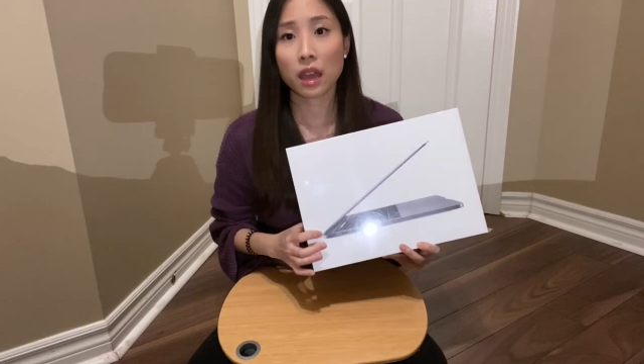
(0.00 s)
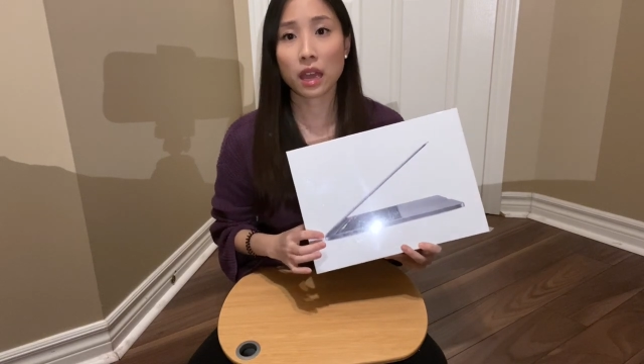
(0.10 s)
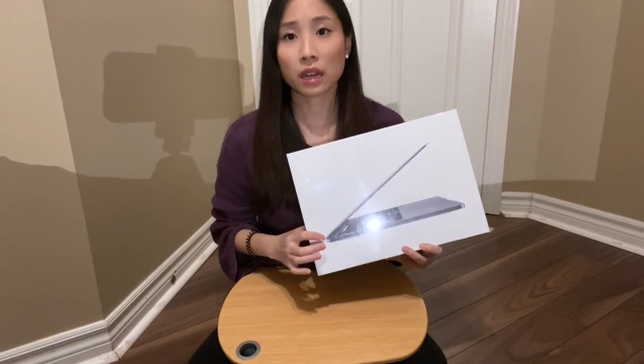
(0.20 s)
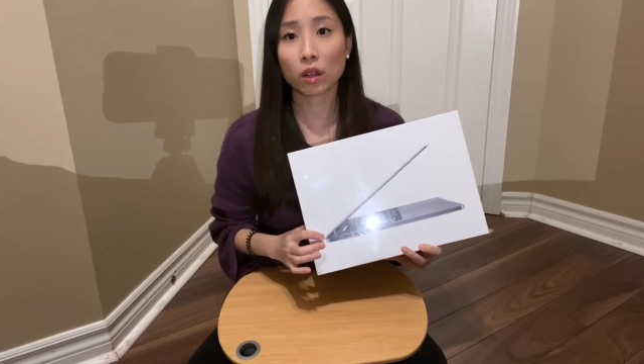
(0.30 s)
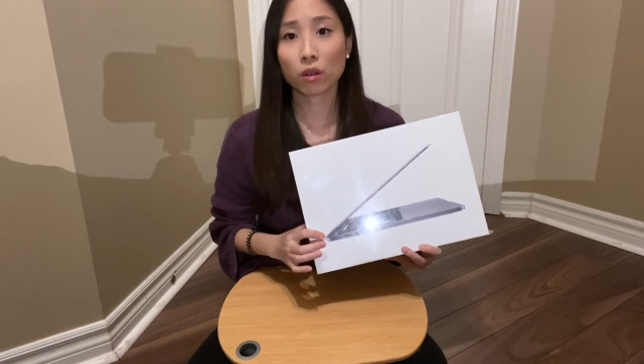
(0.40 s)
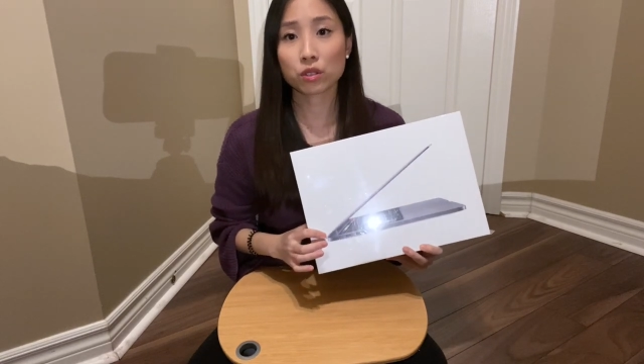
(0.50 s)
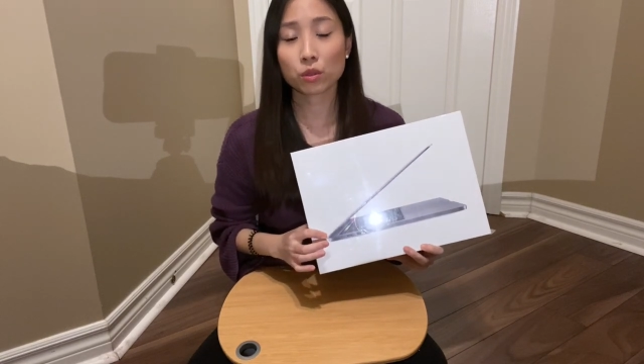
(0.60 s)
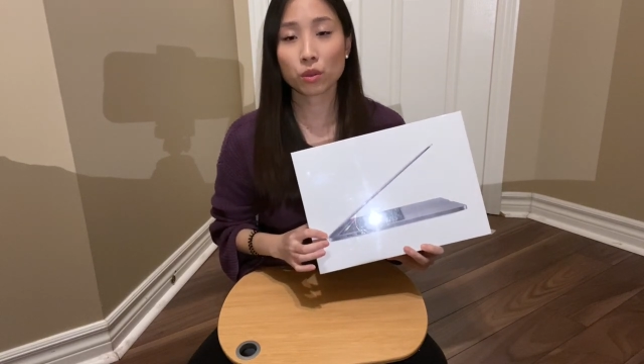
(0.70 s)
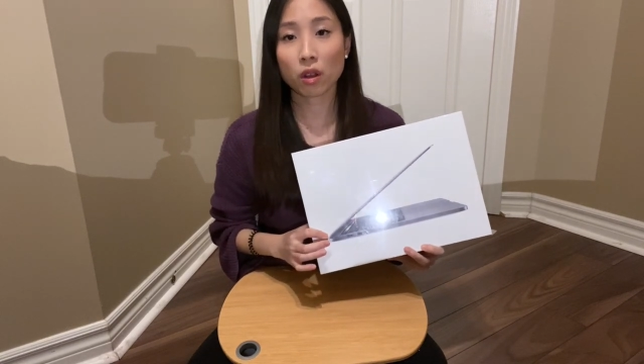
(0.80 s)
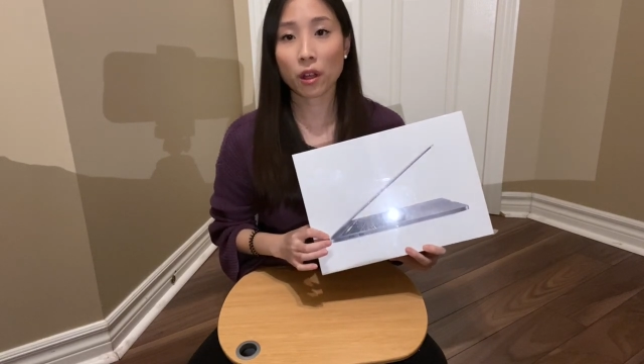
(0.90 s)
And I
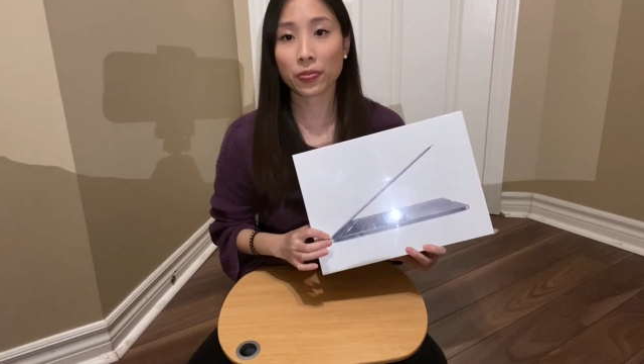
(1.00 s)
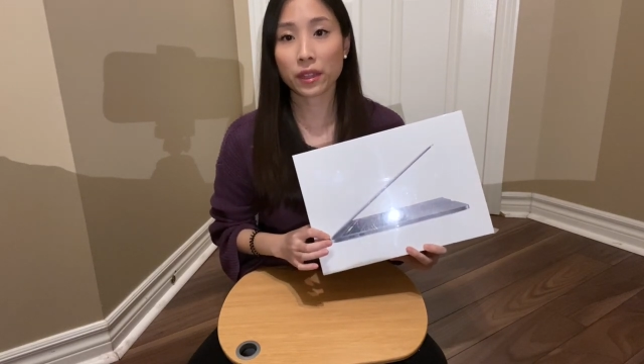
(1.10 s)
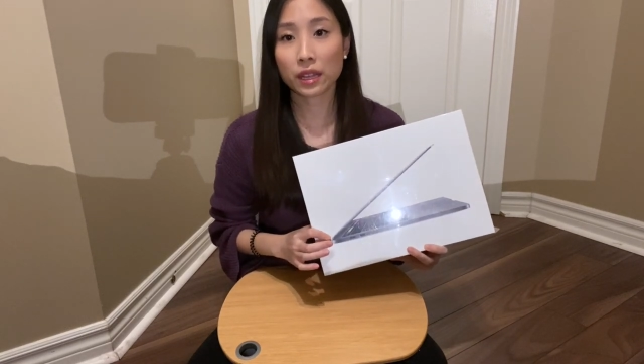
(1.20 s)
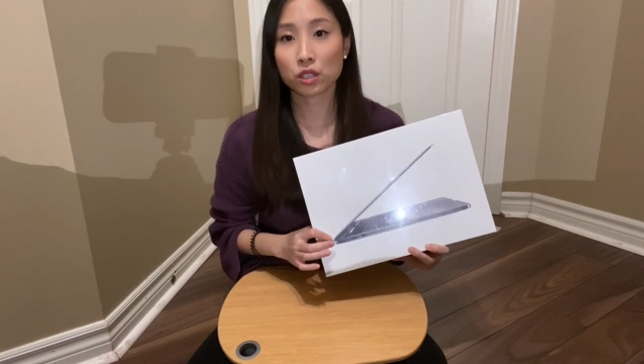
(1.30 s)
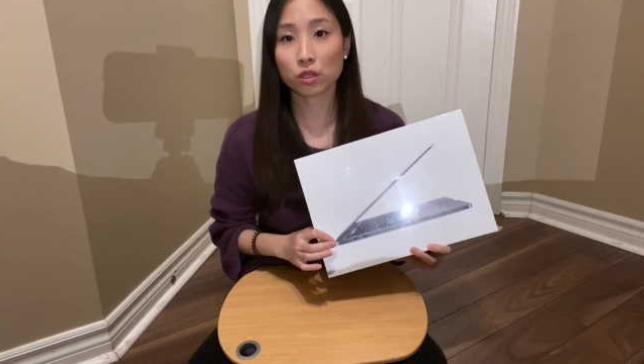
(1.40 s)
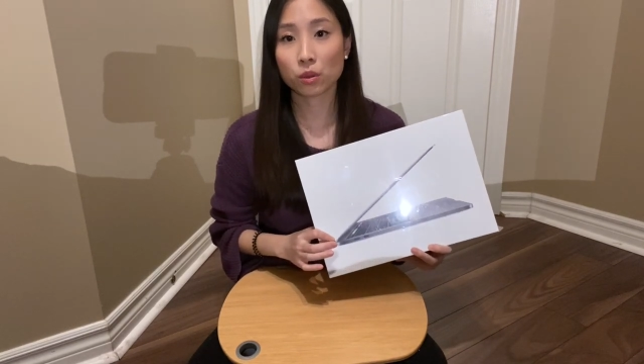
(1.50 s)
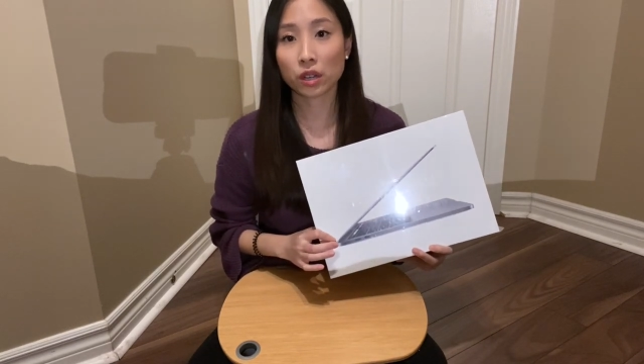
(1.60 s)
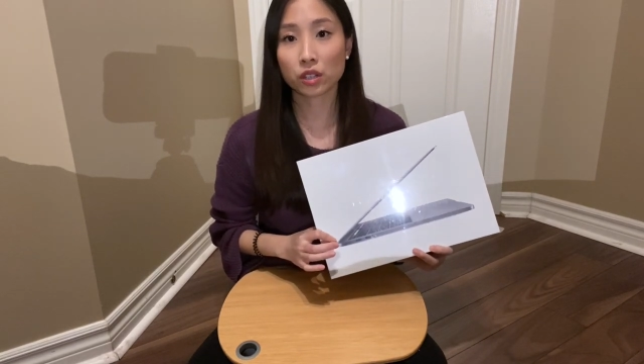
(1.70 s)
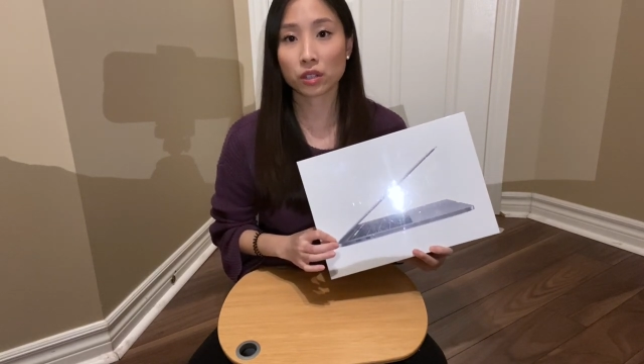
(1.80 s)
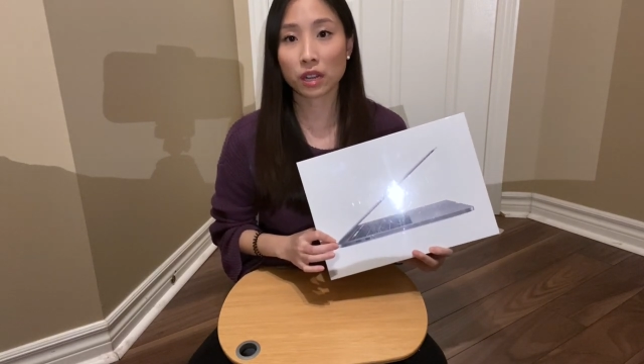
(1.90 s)
also got the
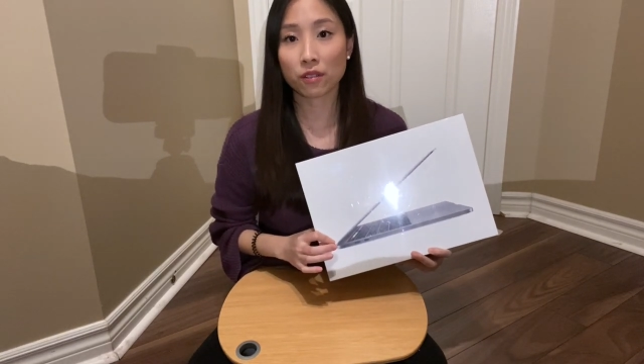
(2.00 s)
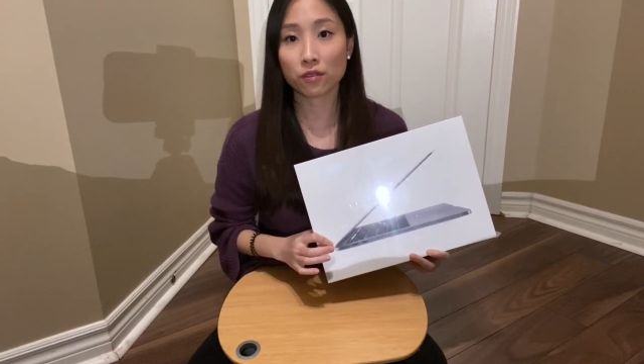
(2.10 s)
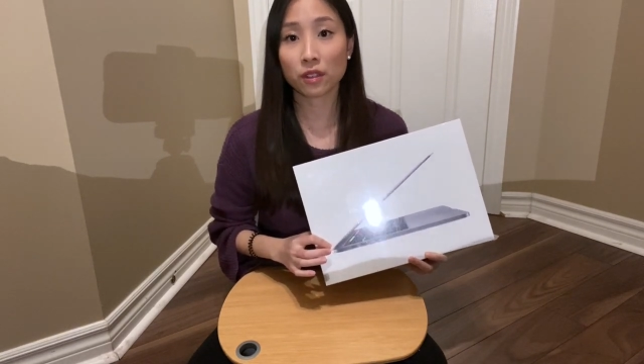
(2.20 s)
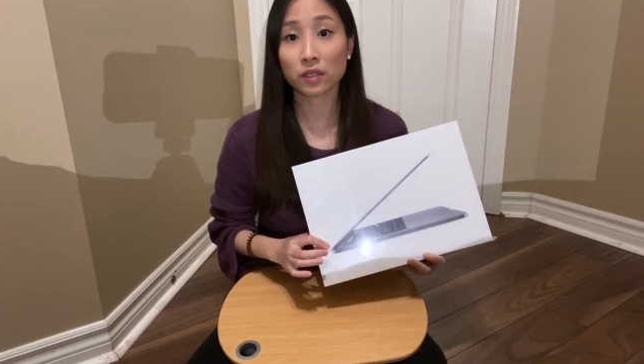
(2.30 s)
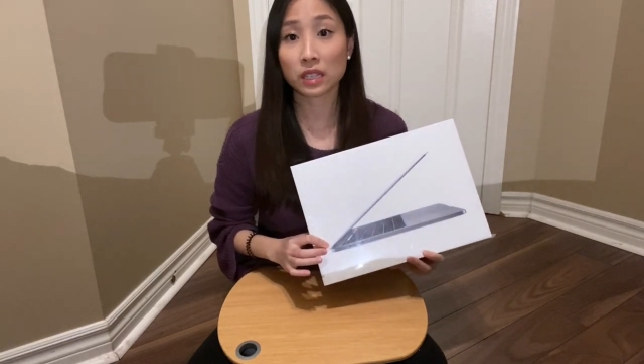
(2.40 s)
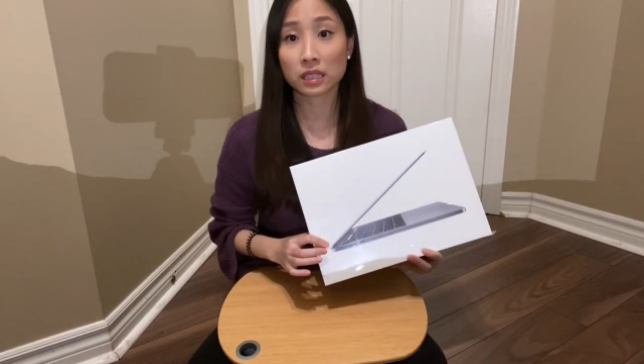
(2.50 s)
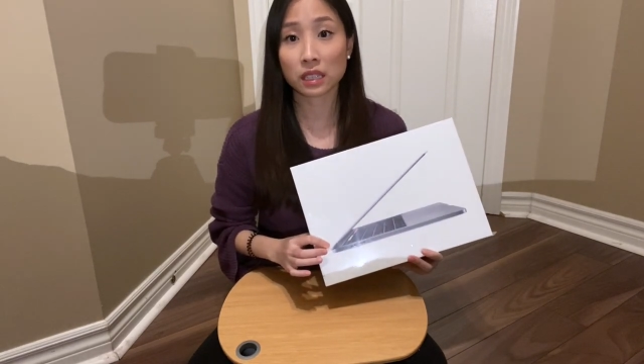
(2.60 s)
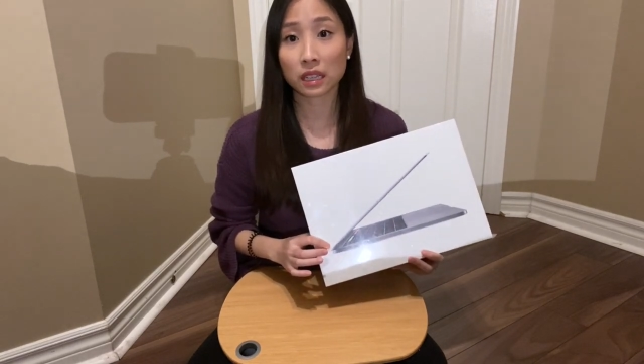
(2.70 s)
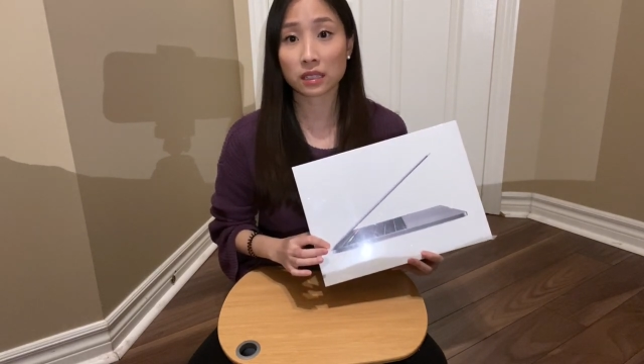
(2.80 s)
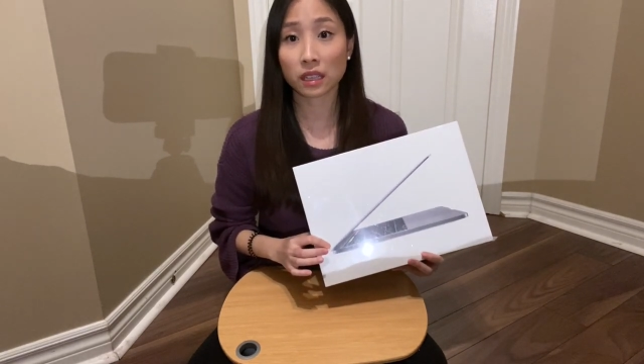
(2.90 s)

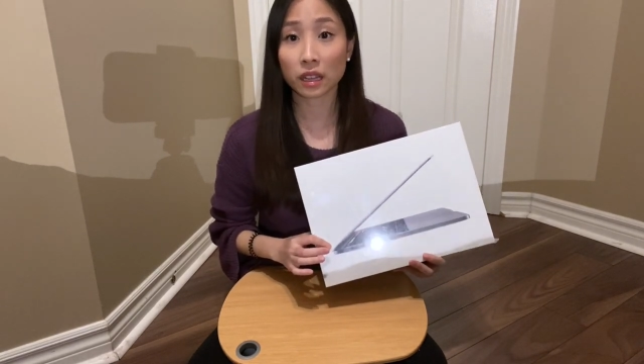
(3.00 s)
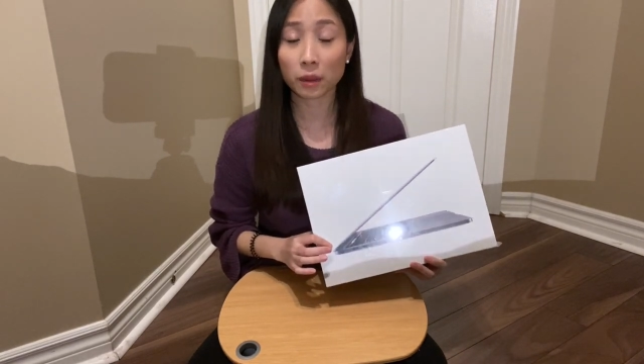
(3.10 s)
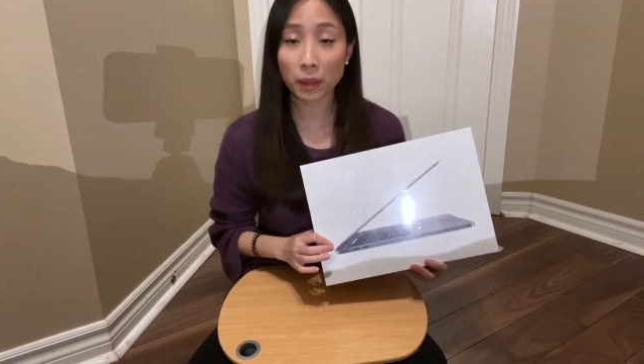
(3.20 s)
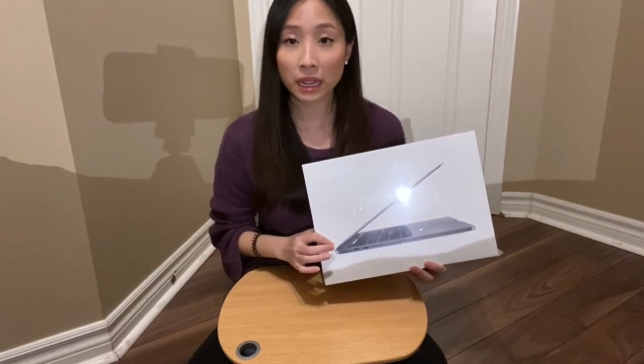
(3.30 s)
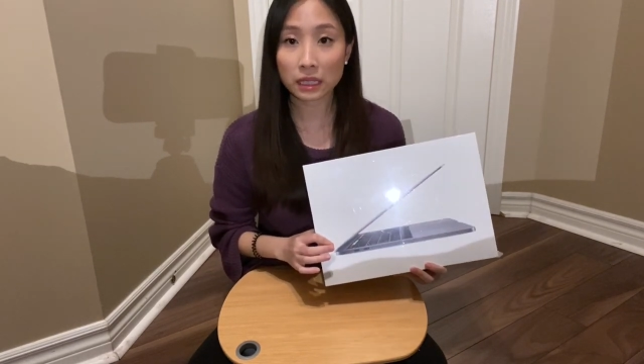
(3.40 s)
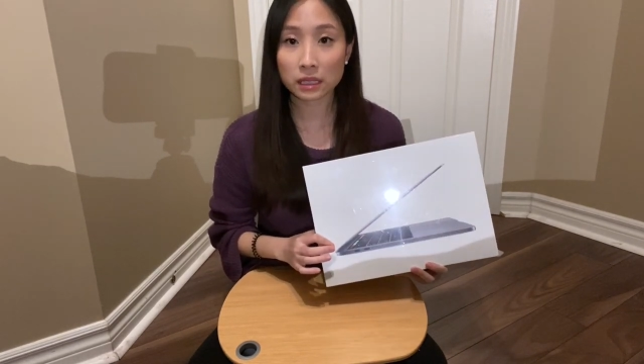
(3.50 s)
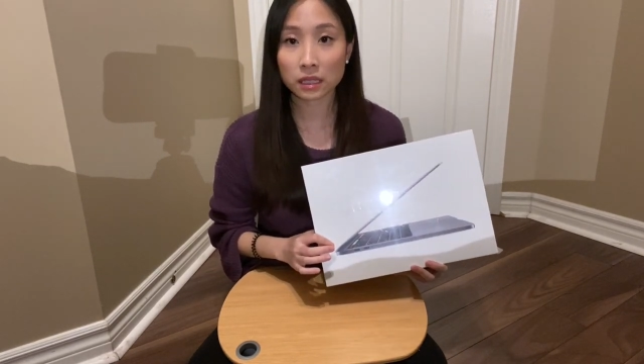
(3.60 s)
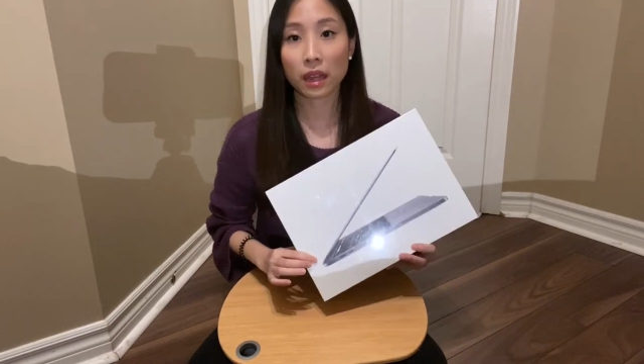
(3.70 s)
256 gigabytes.